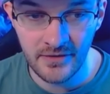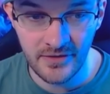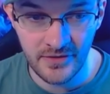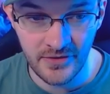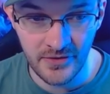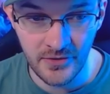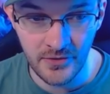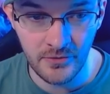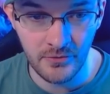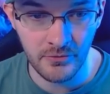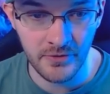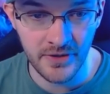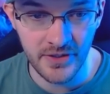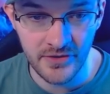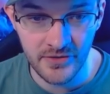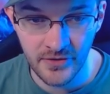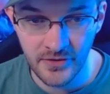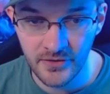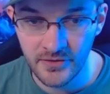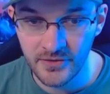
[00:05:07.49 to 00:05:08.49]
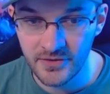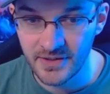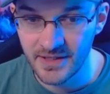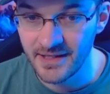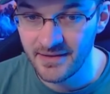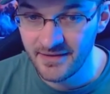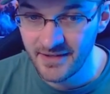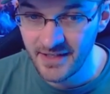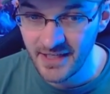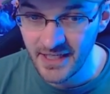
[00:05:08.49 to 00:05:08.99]
to return to the
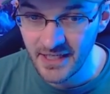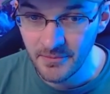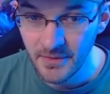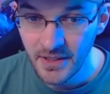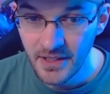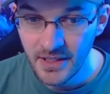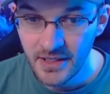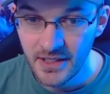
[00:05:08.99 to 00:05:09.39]
team.